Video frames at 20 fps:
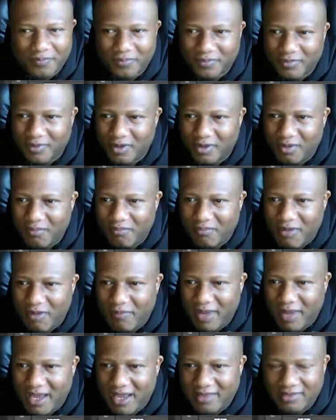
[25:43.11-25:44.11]
My
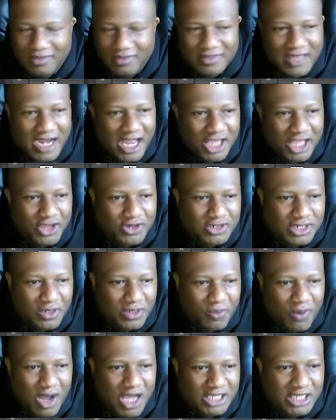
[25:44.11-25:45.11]
man that I usually
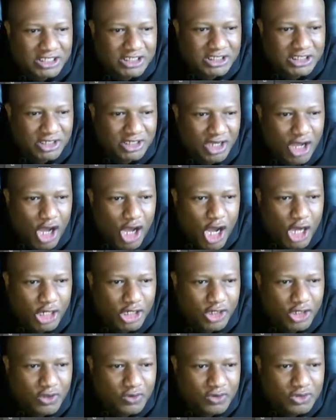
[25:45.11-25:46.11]
watch on
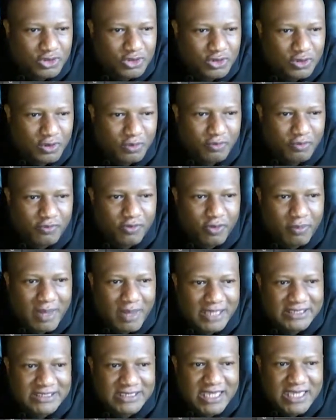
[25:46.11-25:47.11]
YouTube for my
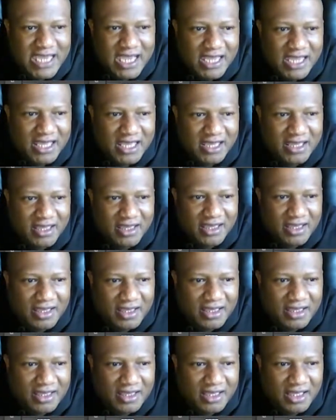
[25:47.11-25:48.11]
tech,
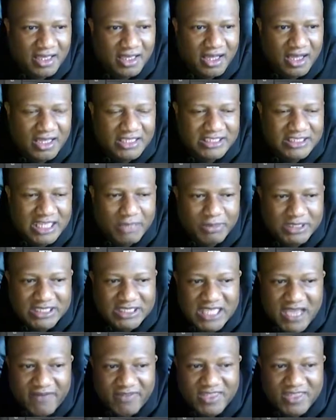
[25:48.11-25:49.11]
his name is Kevin
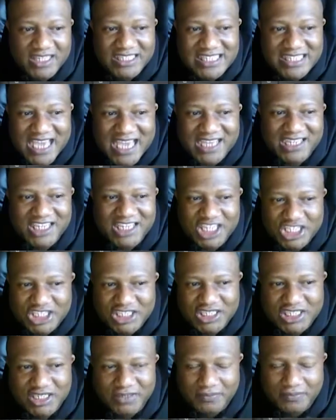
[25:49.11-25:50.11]
the Tech Ninja.
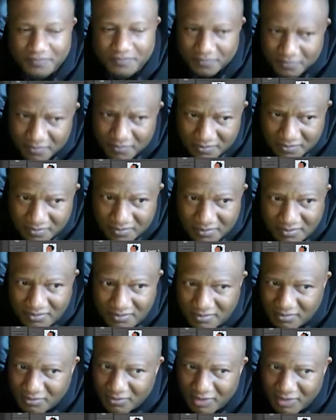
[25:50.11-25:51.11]

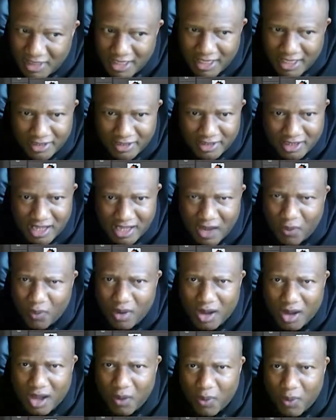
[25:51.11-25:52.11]
And I
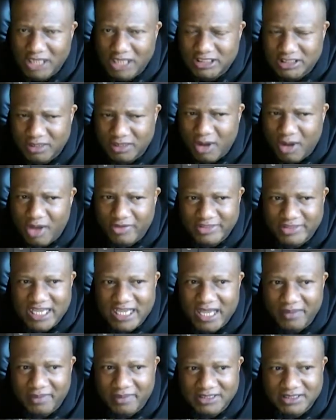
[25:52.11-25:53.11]
watch him all the time because
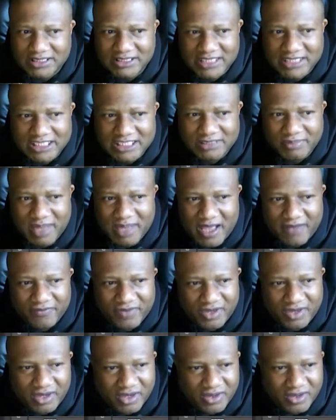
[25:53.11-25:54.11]
he's got some hot
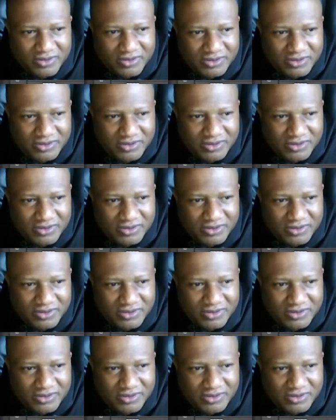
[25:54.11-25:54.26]
videos.